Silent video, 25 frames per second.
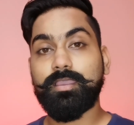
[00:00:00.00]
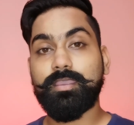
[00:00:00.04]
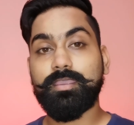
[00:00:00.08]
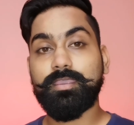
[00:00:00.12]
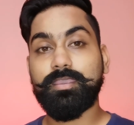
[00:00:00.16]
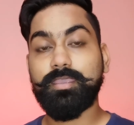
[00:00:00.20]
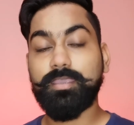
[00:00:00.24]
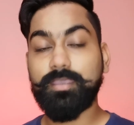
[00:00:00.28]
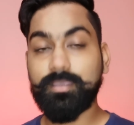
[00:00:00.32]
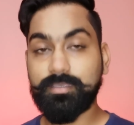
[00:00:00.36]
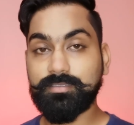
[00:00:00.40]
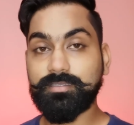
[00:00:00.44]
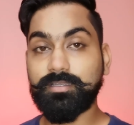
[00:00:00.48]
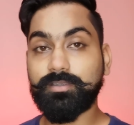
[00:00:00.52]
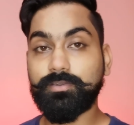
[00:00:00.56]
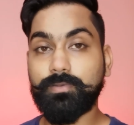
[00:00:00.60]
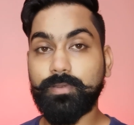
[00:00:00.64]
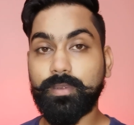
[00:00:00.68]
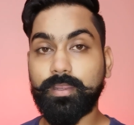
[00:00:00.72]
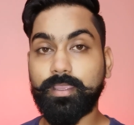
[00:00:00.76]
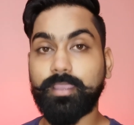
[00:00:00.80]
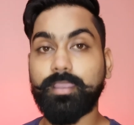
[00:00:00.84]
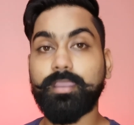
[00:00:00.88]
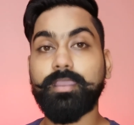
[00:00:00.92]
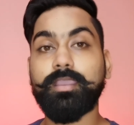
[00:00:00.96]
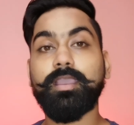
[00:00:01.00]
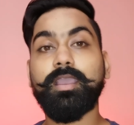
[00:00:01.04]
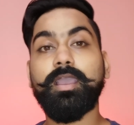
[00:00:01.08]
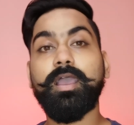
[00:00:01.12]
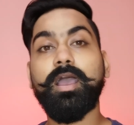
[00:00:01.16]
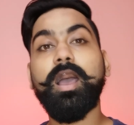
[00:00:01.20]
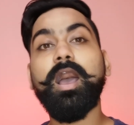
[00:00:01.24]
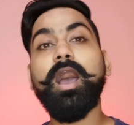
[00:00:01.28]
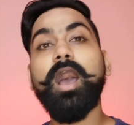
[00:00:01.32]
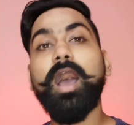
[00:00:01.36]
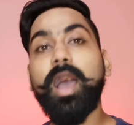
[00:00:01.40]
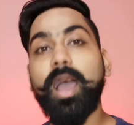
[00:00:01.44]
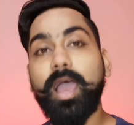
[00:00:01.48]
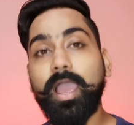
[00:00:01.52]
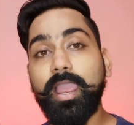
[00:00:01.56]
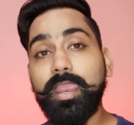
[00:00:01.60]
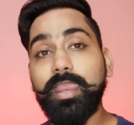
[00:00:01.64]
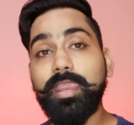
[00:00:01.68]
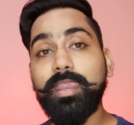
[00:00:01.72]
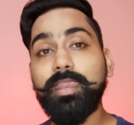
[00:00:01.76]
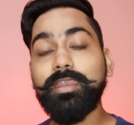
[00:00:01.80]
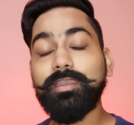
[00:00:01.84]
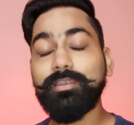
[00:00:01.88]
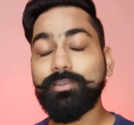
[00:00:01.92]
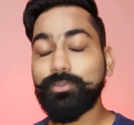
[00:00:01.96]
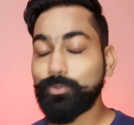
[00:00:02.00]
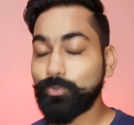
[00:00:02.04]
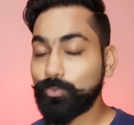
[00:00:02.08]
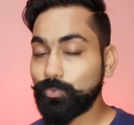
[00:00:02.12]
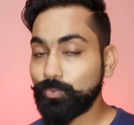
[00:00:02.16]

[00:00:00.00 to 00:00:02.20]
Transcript: here's a trick. I